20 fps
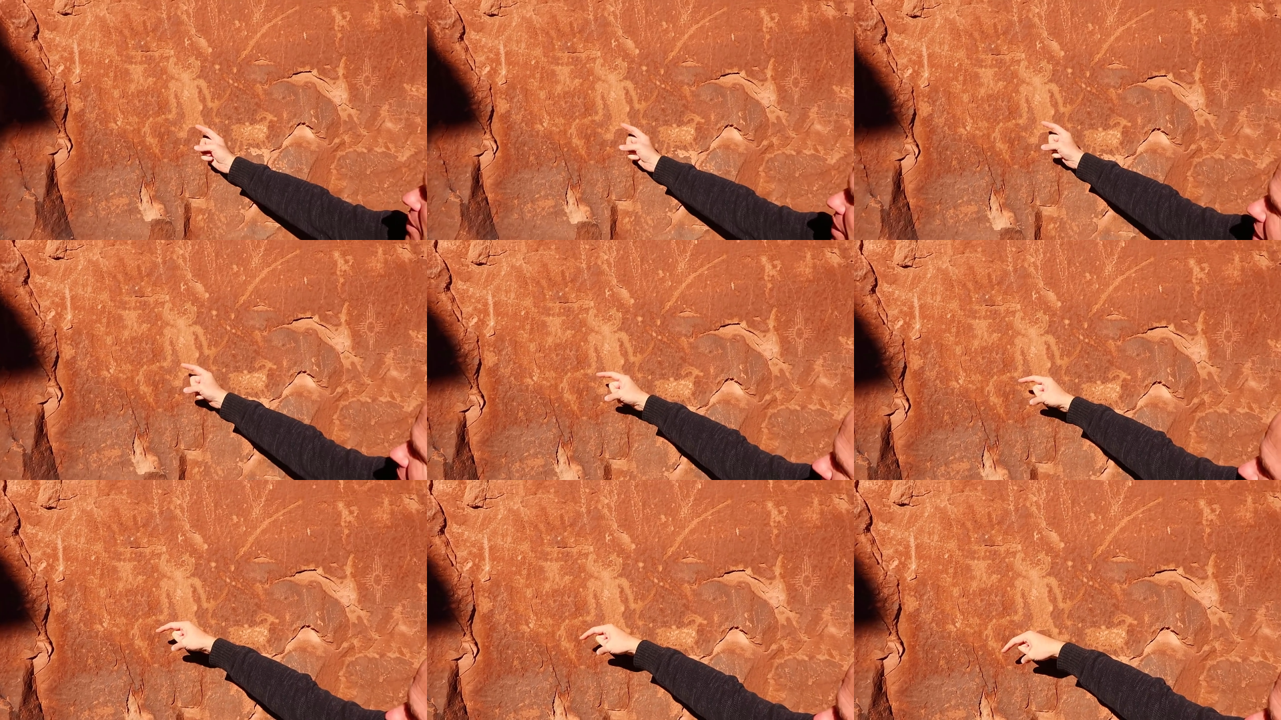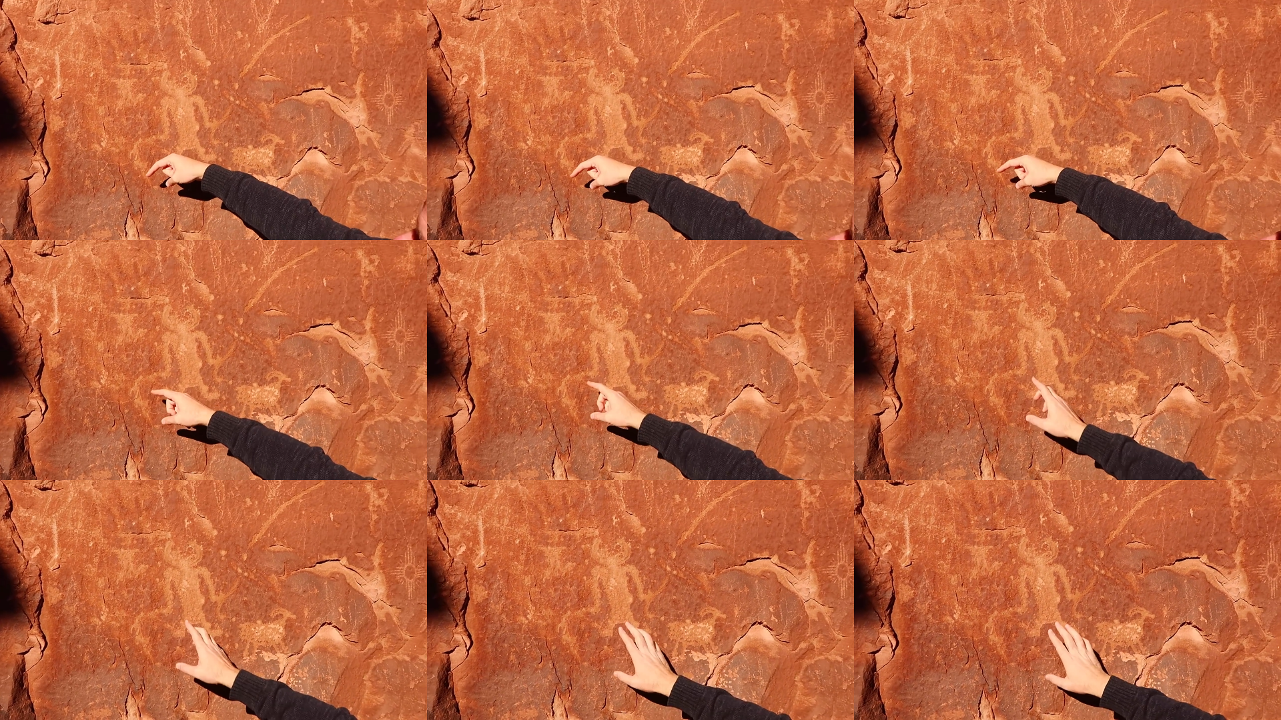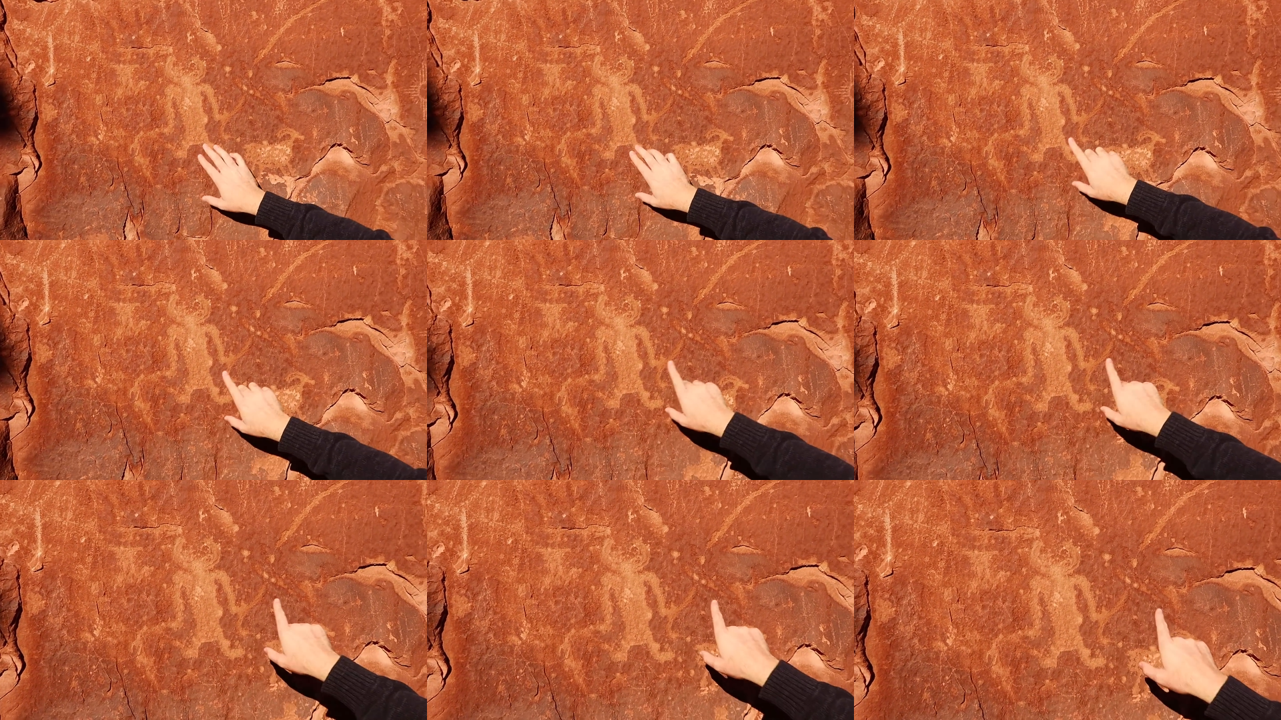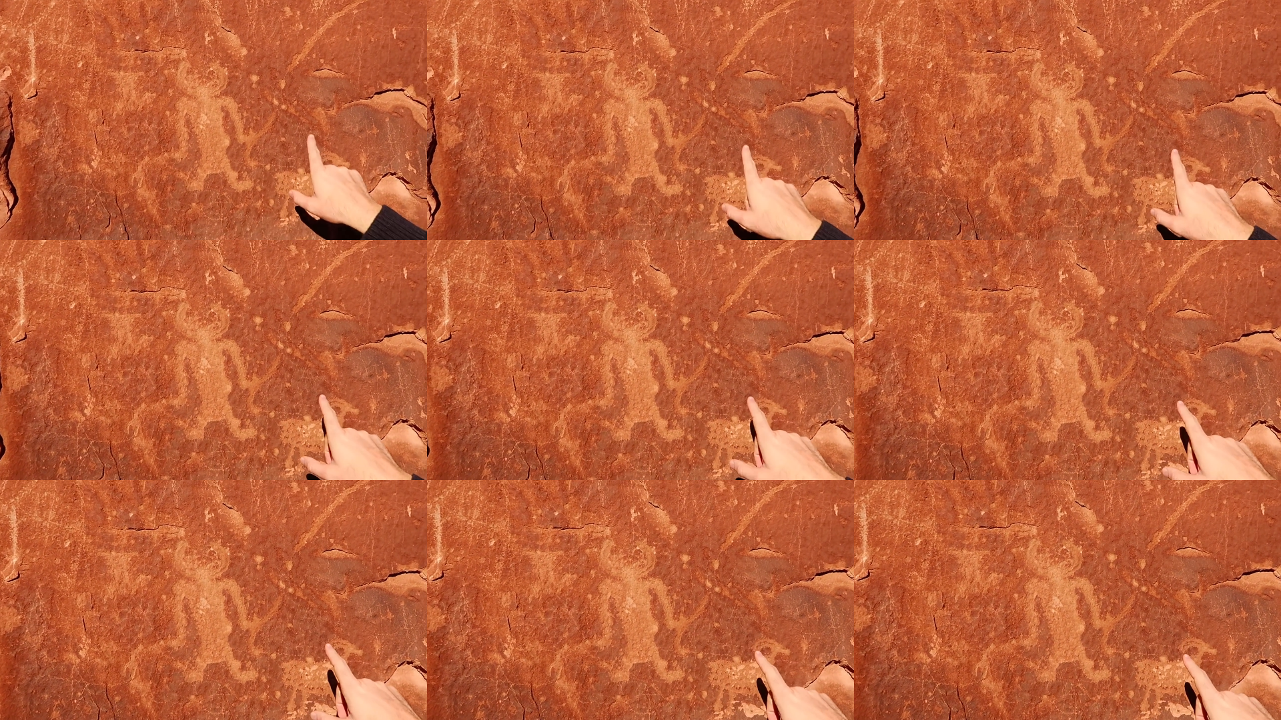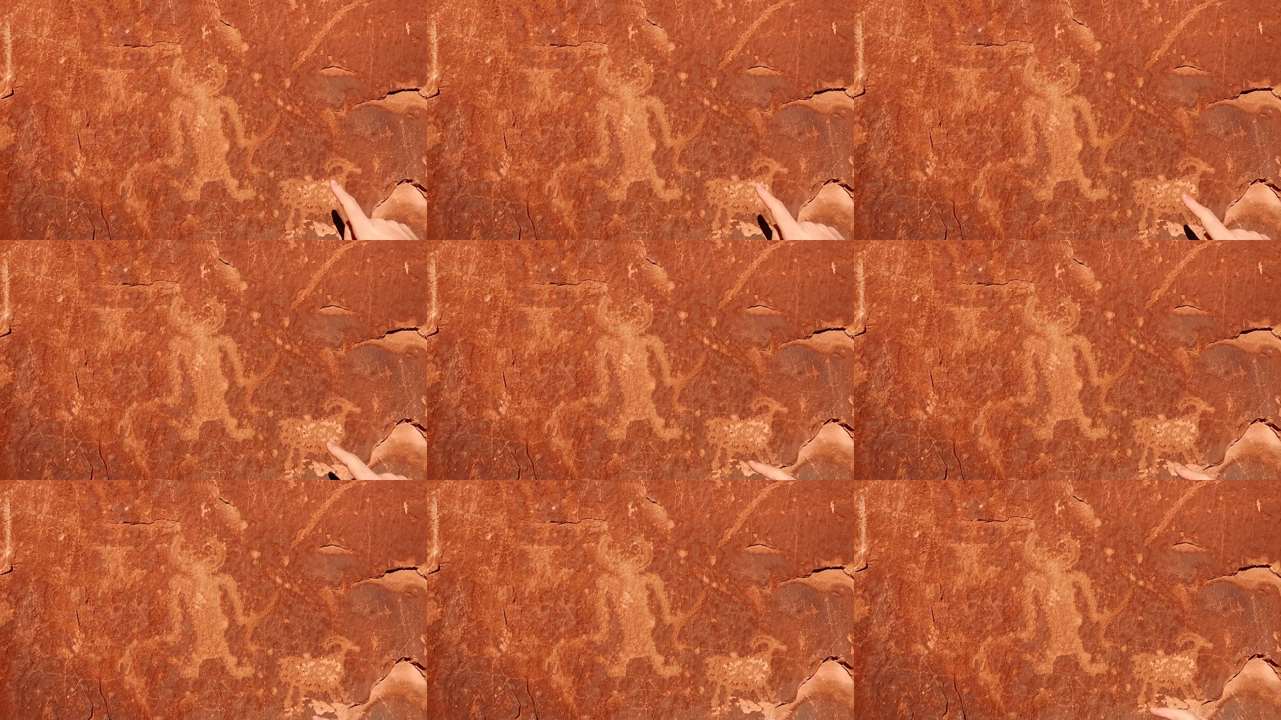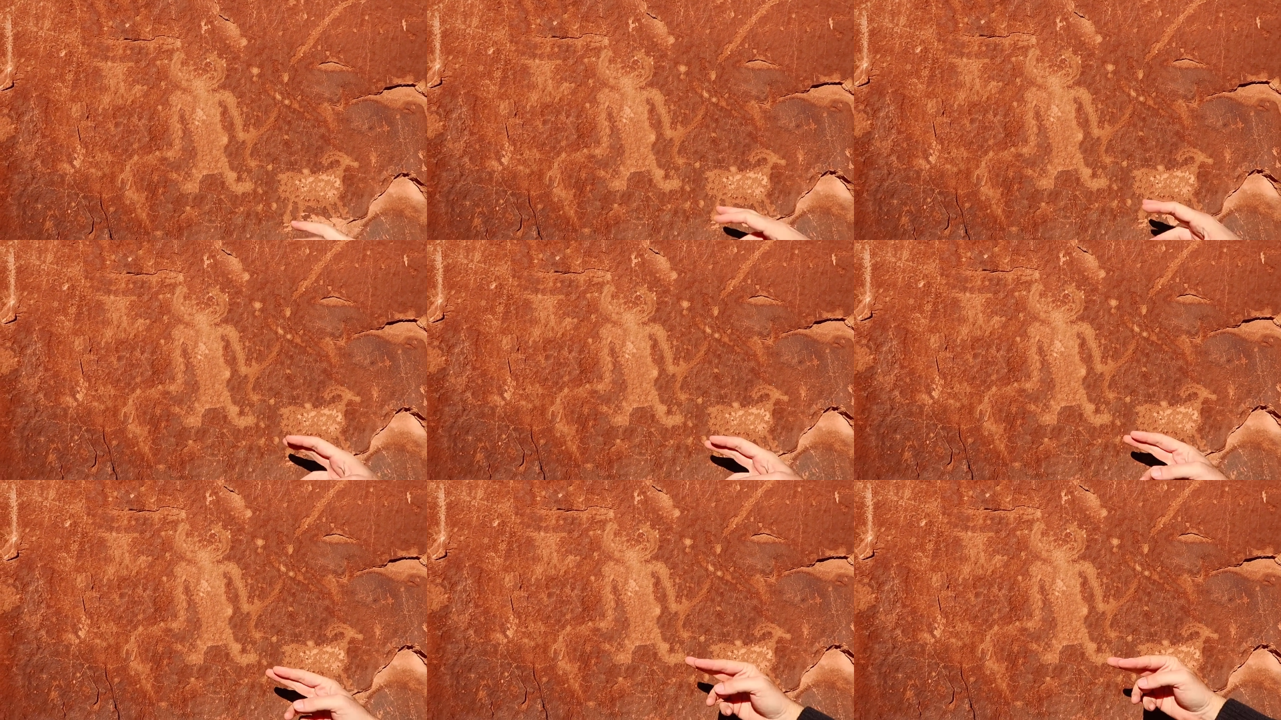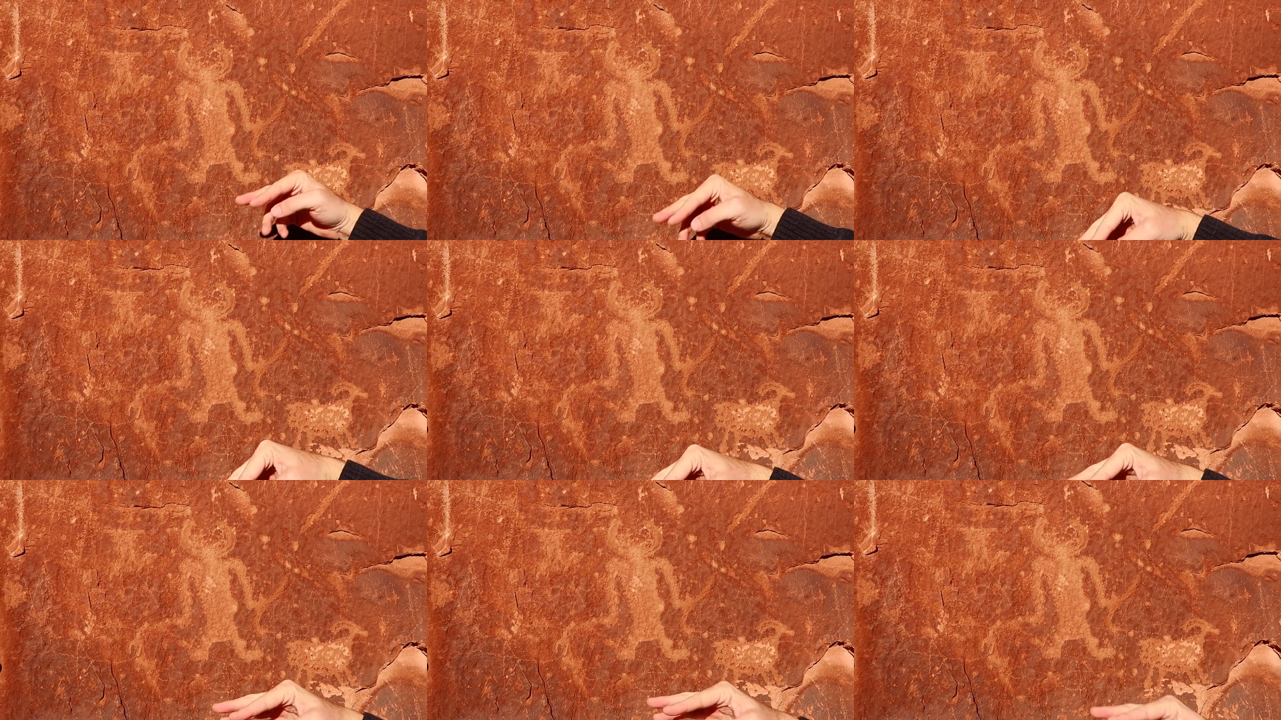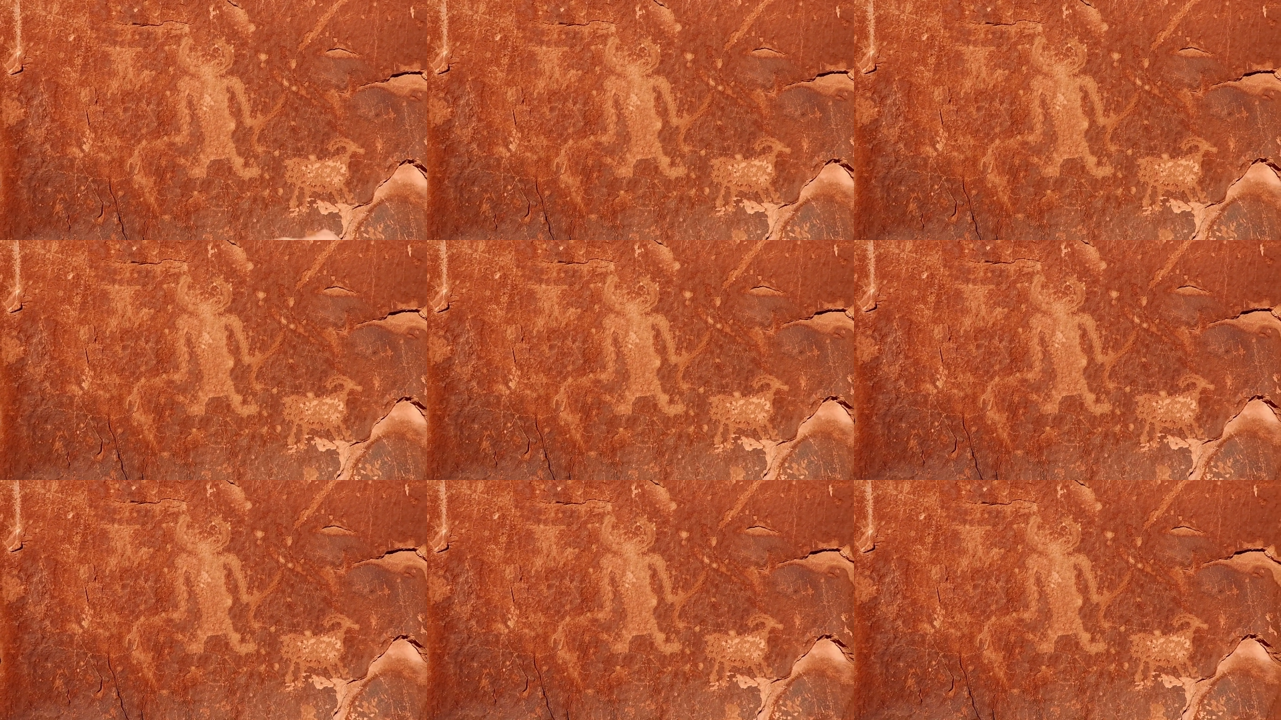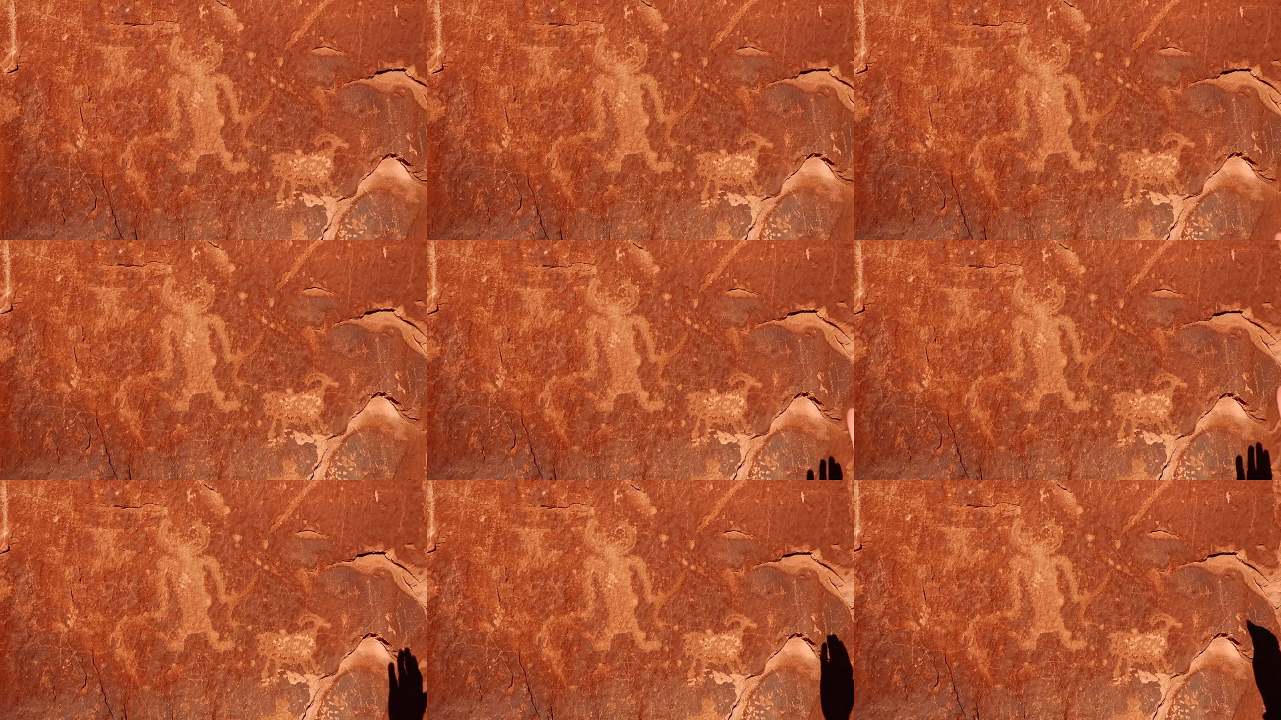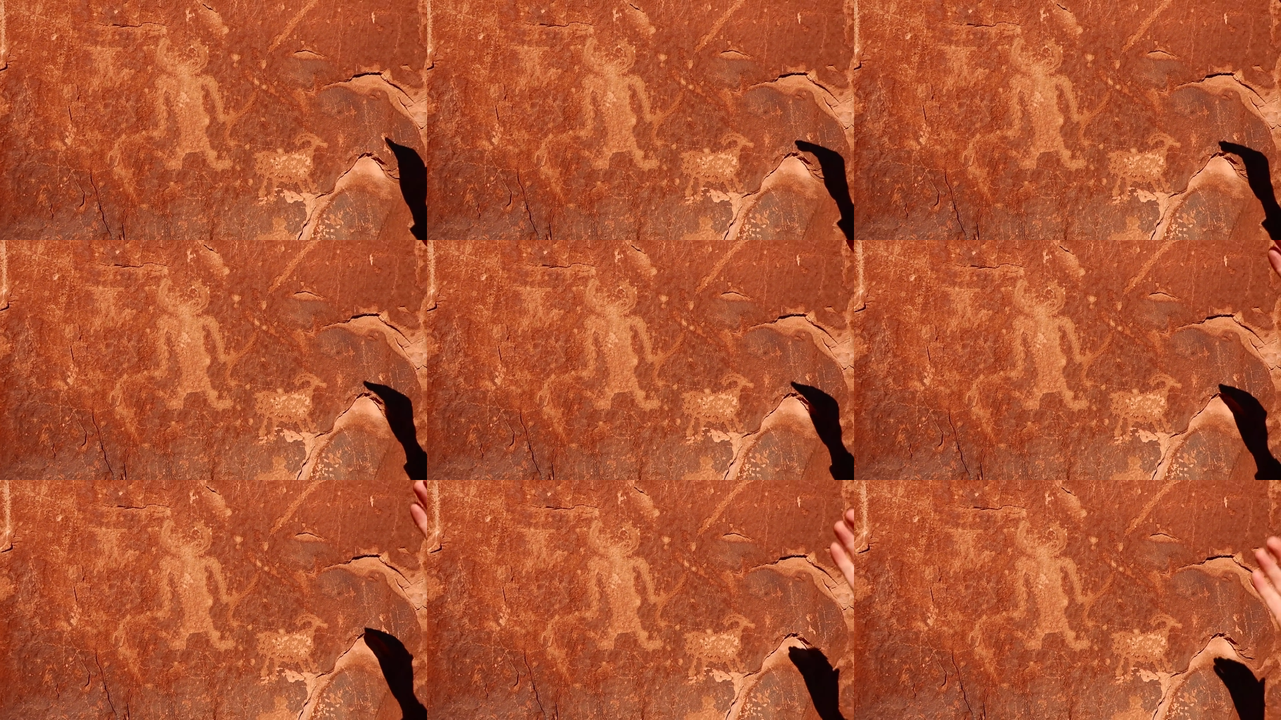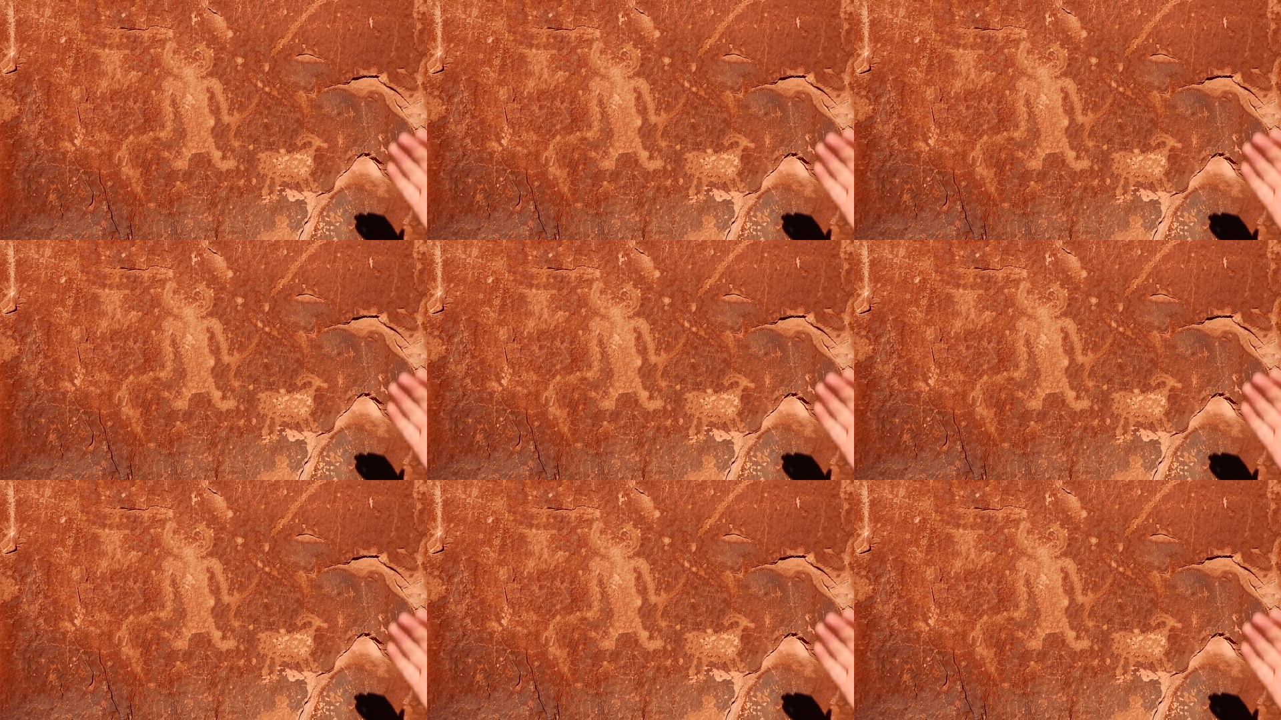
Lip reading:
No face is visible, so there are no lips to read.